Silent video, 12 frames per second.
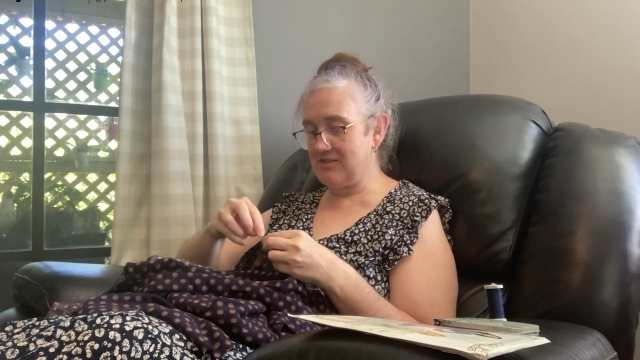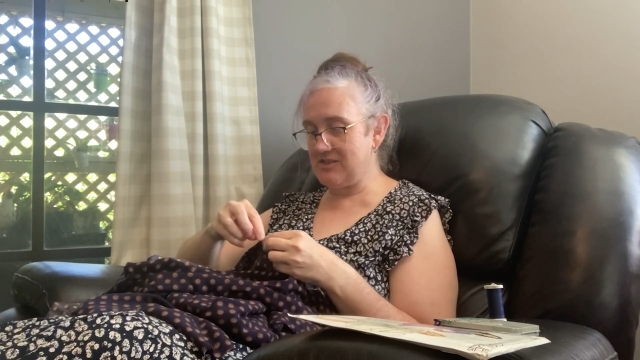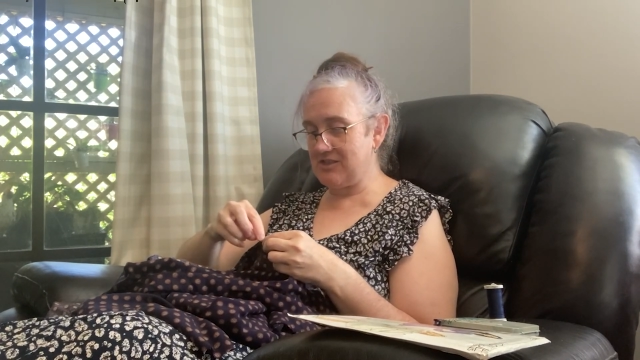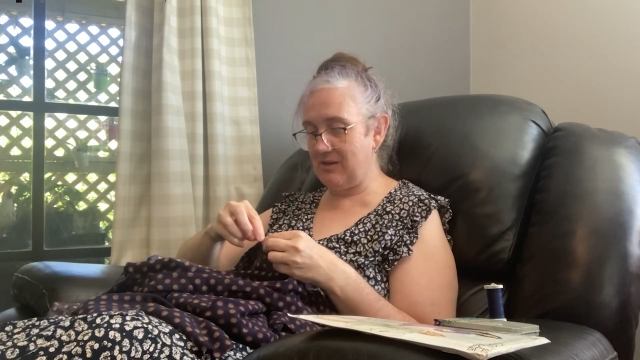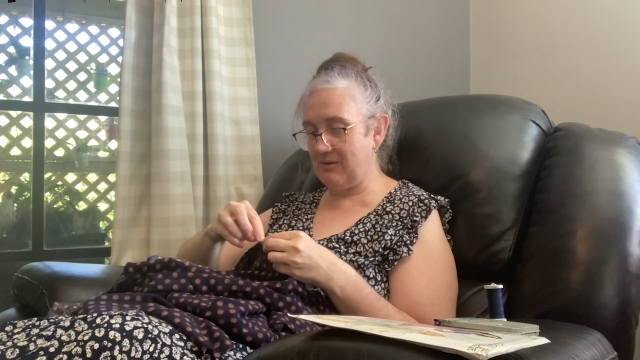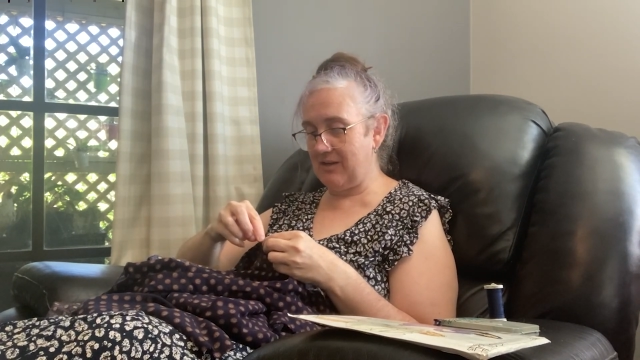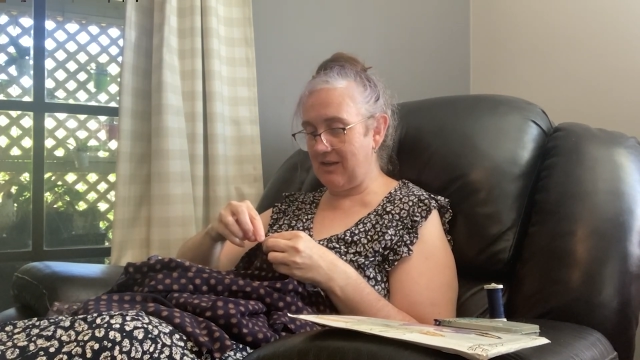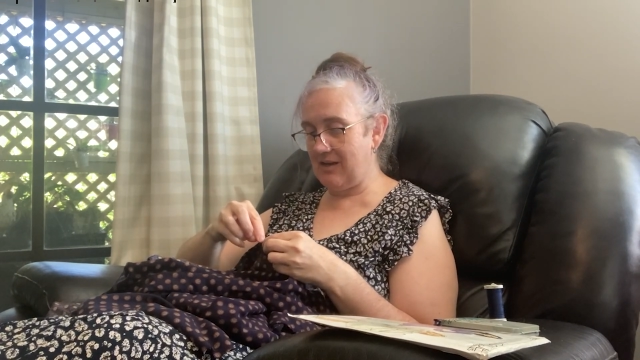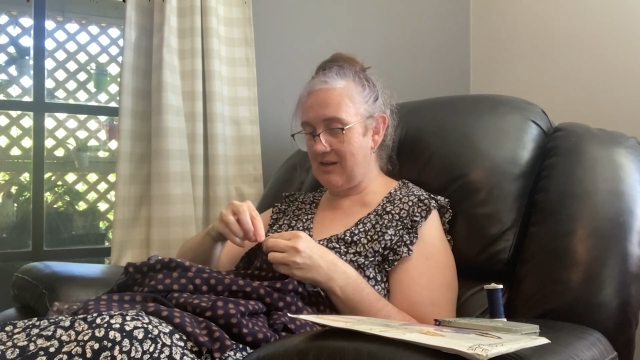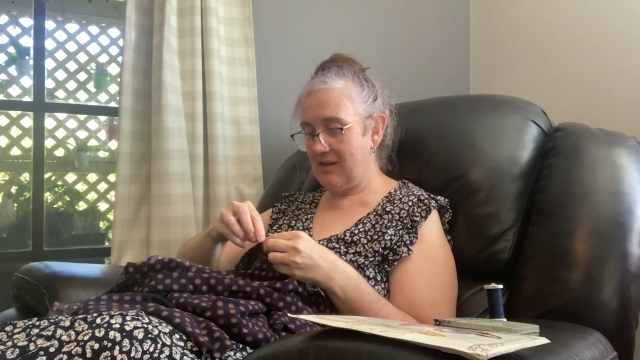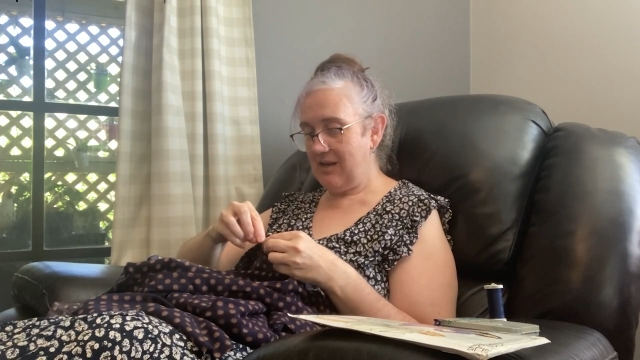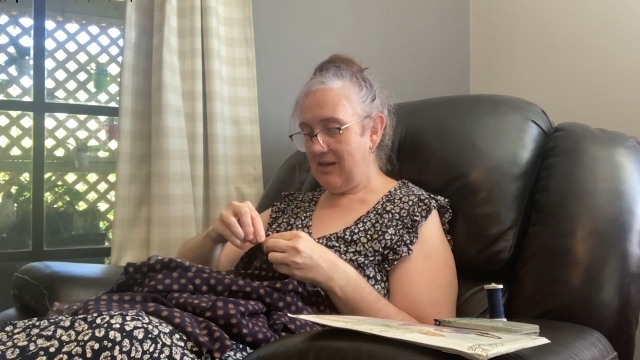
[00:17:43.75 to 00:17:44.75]

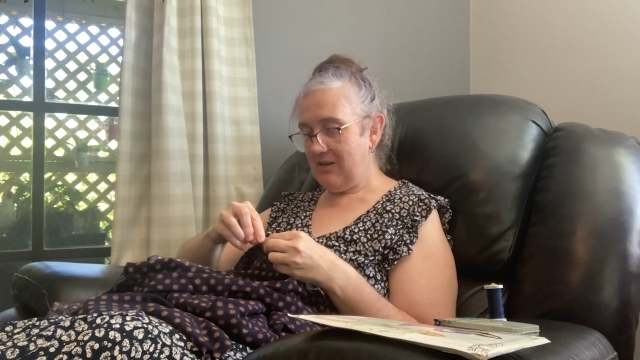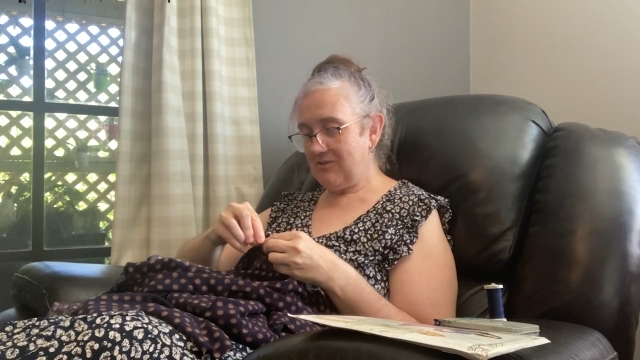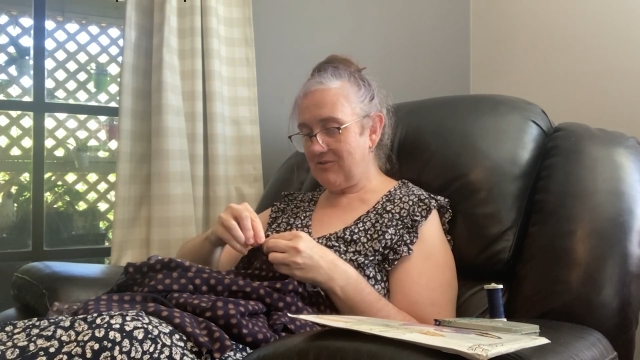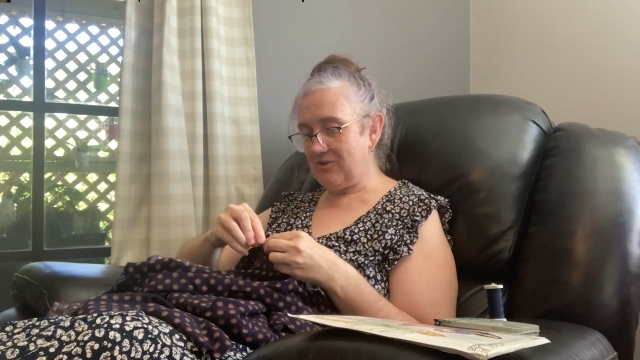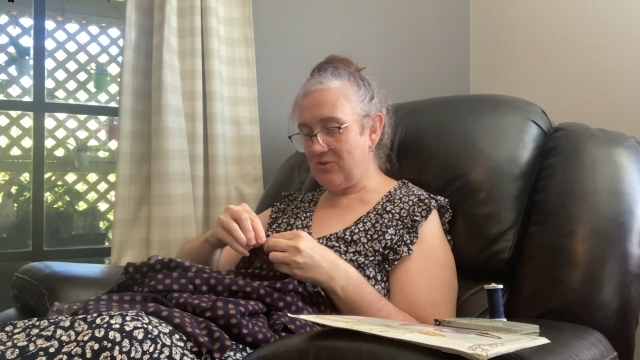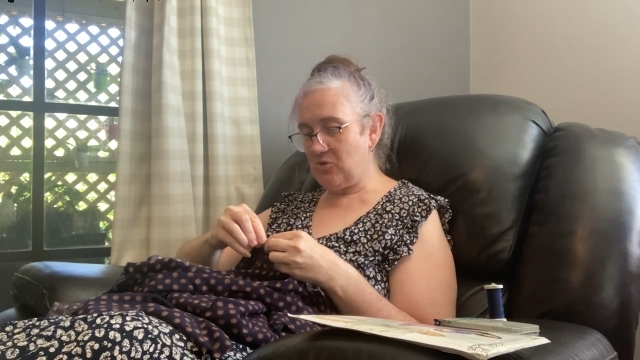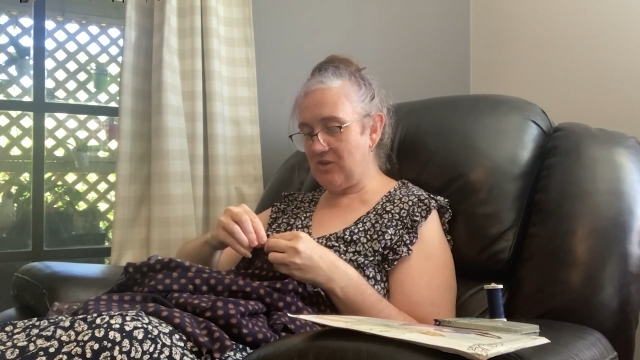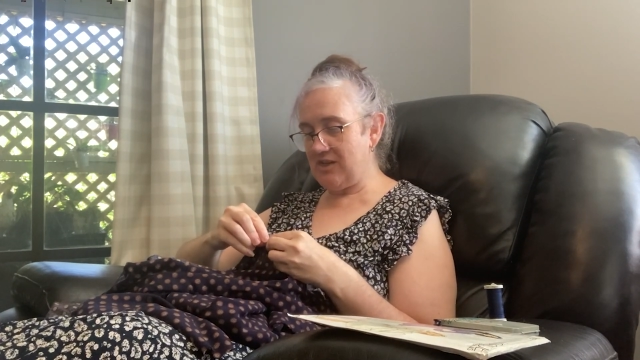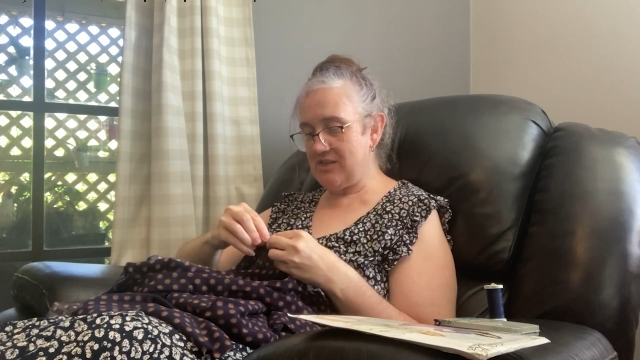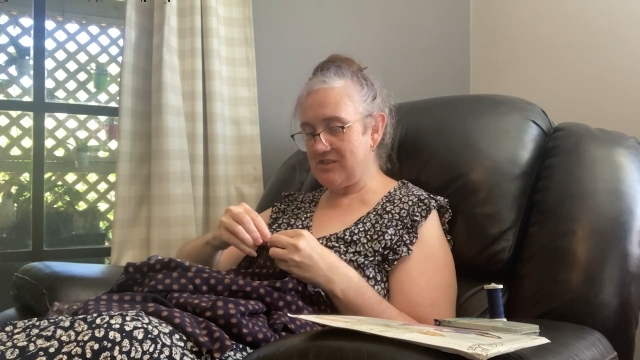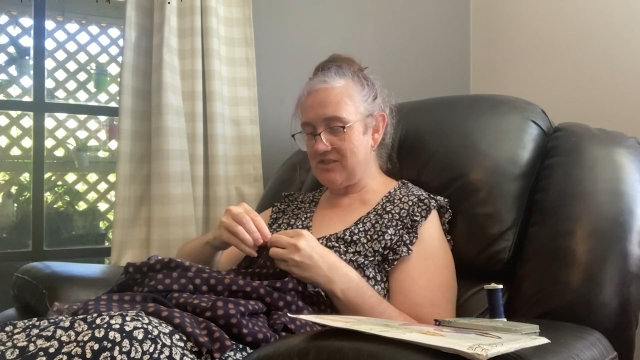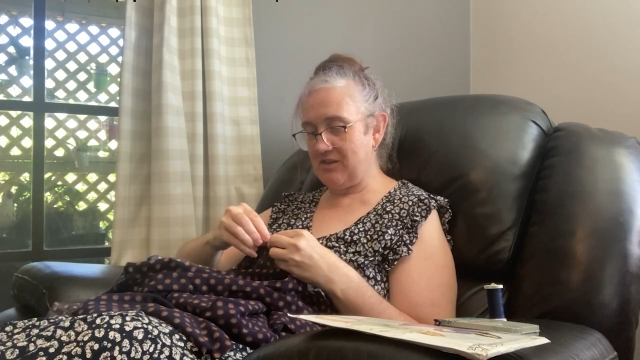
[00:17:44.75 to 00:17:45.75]
sewing 2
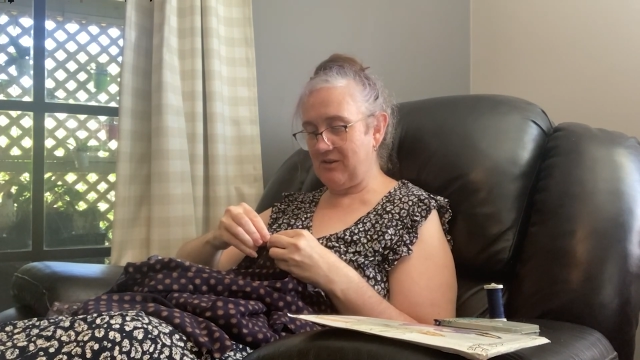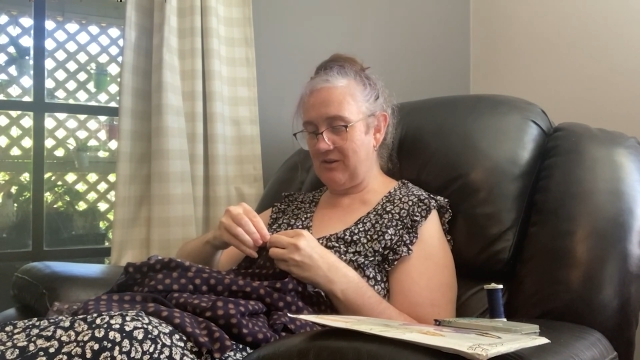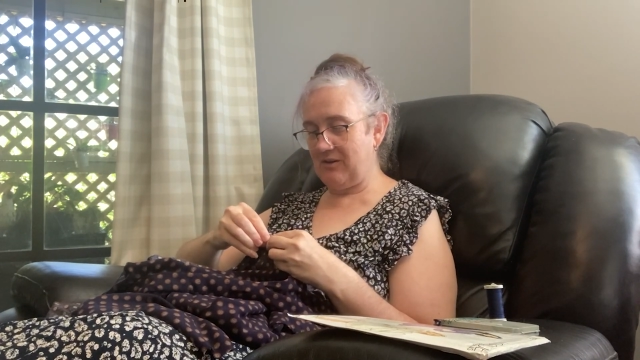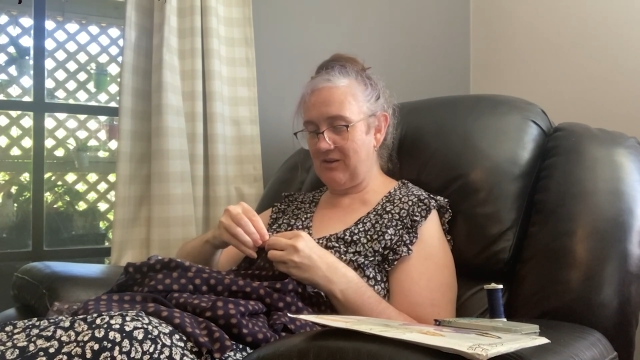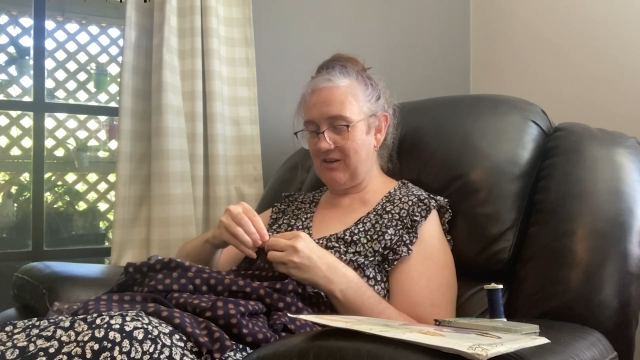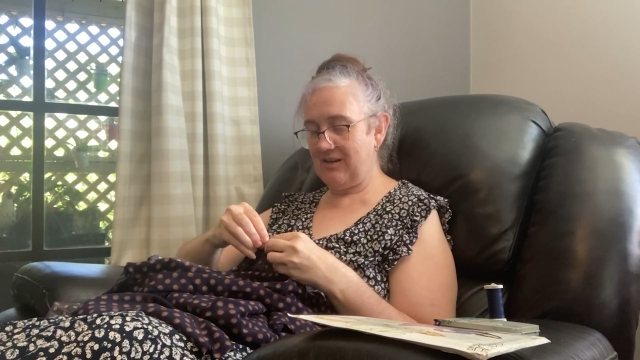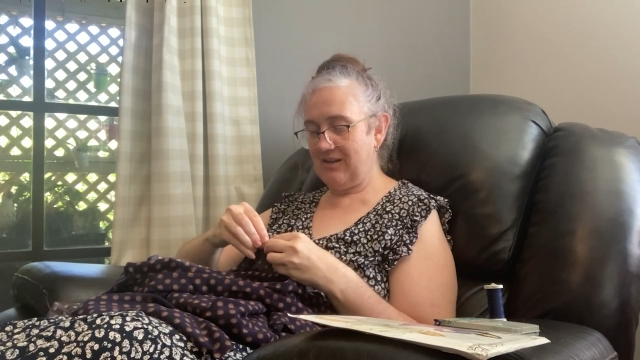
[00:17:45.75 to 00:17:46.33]
years ago,